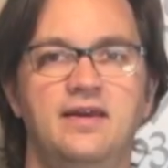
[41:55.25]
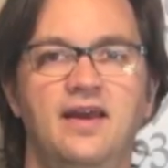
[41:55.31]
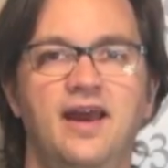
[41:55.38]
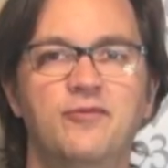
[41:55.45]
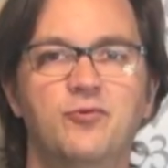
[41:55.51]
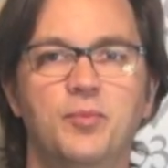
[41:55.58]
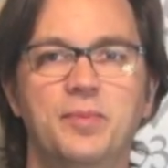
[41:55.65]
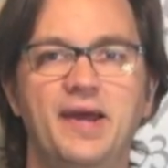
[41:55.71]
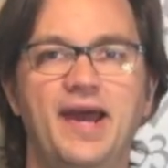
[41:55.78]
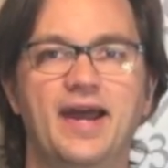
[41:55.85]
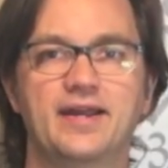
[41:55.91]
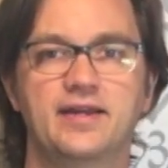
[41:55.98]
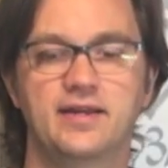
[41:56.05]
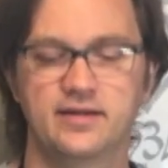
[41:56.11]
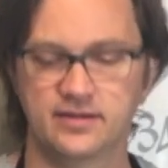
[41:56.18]
And we're
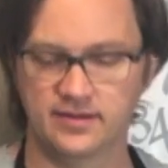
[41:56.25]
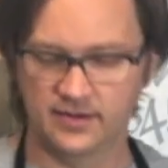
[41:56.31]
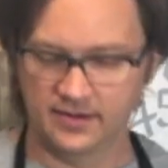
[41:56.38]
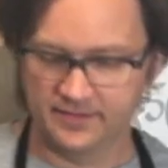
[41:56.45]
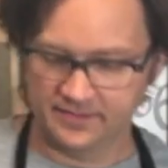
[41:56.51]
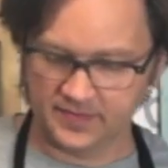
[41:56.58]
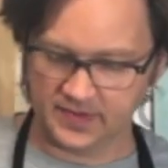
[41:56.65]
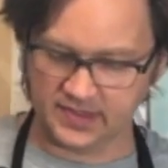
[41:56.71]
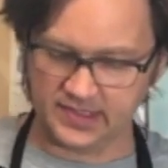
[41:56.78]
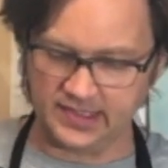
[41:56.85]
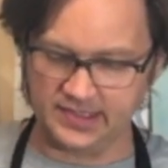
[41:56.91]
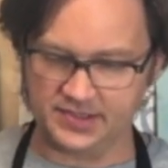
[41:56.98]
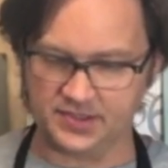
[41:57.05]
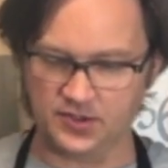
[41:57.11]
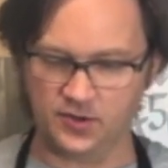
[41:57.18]
back.
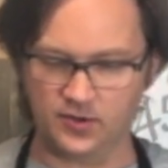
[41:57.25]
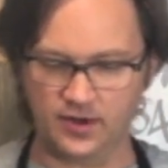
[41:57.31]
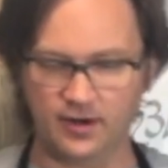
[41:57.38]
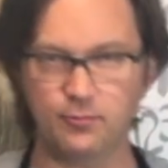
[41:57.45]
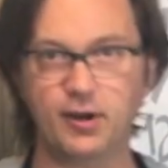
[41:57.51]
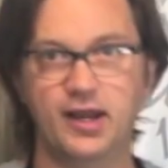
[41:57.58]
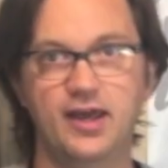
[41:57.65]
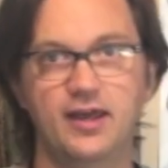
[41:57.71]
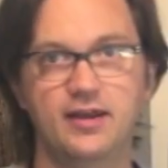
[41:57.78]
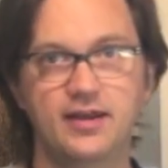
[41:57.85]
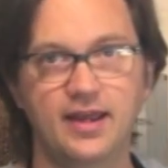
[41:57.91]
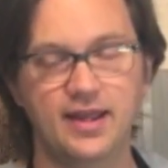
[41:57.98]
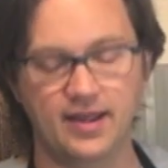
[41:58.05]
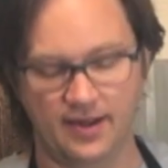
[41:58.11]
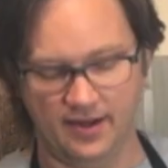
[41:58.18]
Okay, so I went ahead
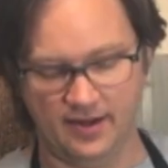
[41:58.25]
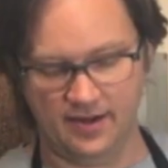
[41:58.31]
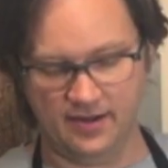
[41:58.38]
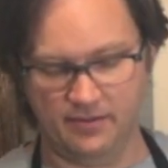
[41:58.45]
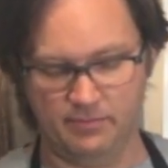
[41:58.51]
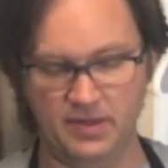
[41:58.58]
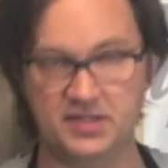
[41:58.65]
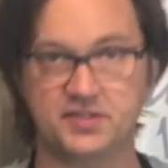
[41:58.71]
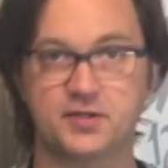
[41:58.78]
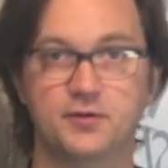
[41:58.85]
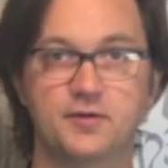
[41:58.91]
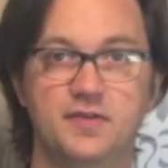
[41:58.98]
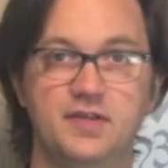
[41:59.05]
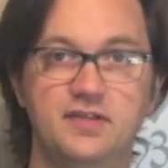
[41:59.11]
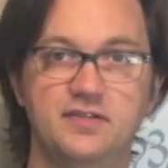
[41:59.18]
and base
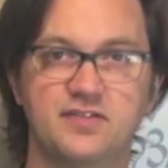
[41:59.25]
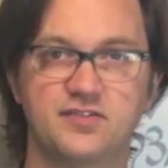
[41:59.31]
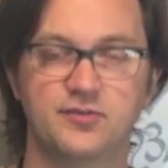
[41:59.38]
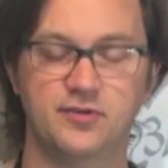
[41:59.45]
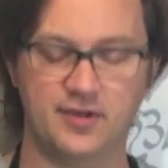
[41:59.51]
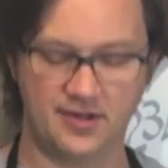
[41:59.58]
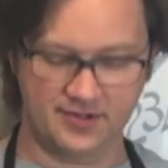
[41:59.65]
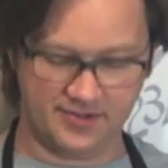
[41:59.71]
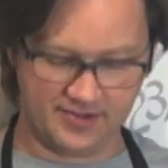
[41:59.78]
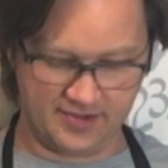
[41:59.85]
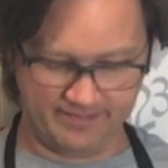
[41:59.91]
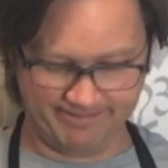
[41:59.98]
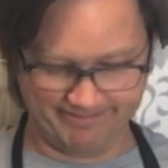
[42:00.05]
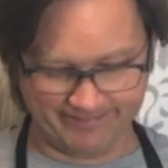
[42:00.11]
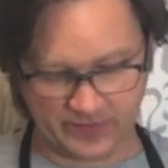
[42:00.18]
coated these so you guys
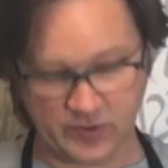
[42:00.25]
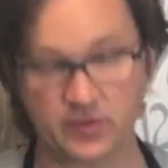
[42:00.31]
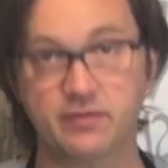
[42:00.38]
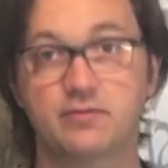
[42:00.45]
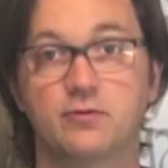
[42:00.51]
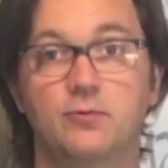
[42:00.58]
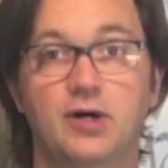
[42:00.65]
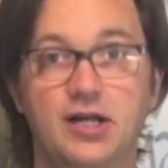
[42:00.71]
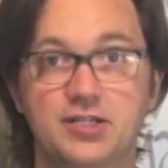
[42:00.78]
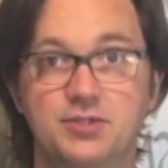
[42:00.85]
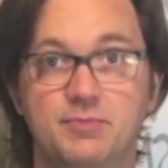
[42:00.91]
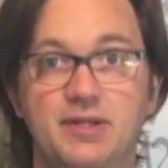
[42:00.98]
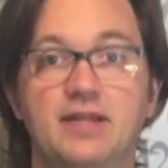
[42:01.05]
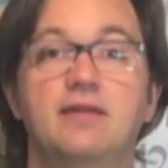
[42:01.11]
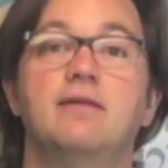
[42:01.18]
don't have to watch
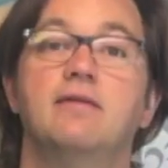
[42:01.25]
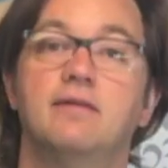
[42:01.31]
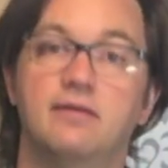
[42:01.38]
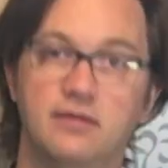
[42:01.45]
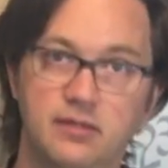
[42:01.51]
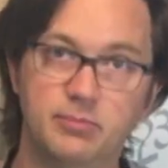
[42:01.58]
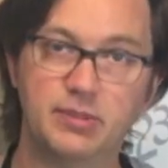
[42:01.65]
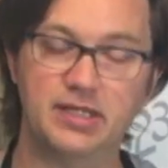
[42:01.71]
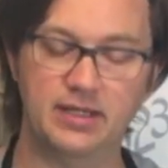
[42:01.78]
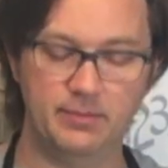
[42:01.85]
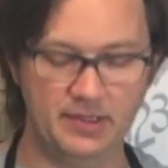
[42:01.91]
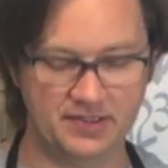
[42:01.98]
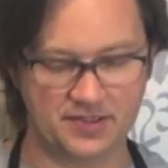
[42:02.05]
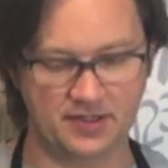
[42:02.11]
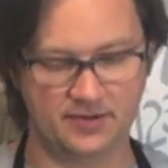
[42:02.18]
me apply
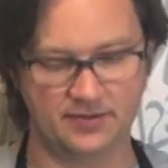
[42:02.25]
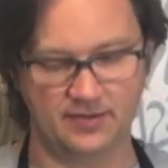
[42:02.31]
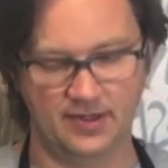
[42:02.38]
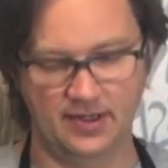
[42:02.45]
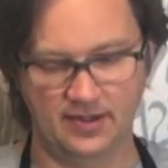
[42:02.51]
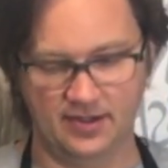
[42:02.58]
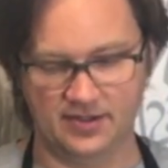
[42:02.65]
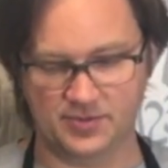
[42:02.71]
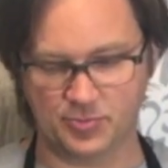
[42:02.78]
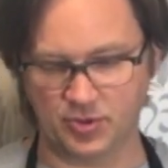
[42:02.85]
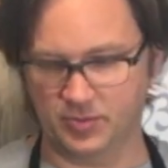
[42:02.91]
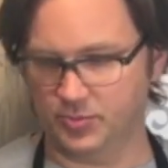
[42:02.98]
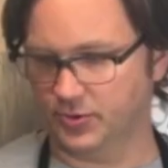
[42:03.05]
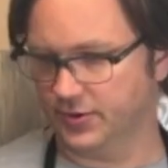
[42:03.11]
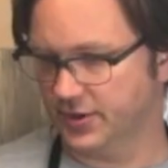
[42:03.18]
base coat. It's
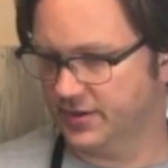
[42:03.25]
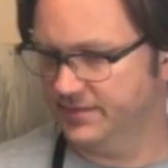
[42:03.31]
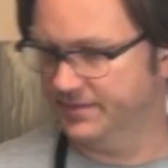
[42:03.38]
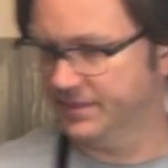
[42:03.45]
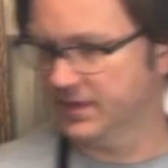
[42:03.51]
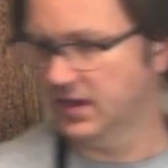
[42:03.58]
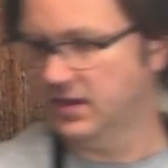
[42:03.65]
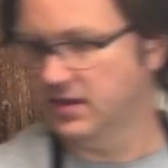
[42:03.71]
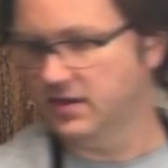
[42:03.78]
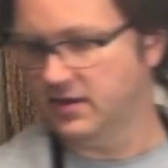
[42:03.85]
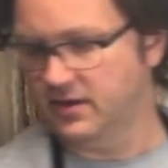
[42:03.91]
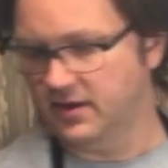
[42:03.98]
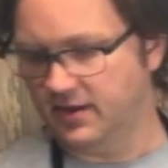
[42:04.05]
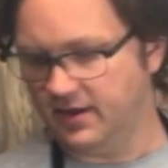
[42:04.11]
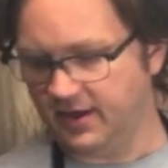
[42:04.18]
pretty boring.
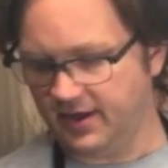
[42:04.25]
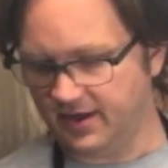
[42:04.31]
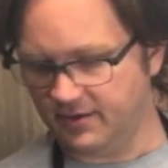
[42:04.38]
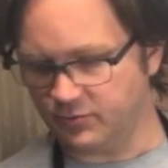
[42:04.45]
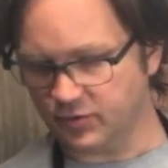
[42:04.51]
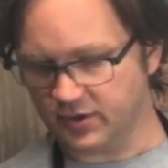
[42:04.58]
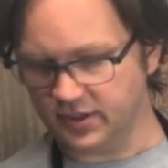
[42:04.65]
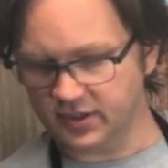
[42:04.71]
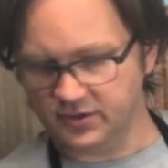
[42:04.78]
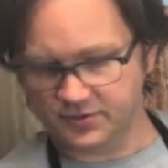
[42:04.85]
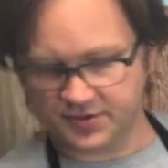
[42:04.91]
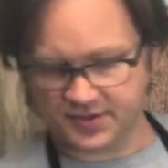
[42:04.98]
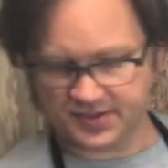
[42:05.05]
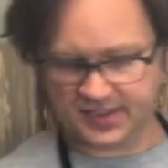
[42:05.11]
And we're gonna use the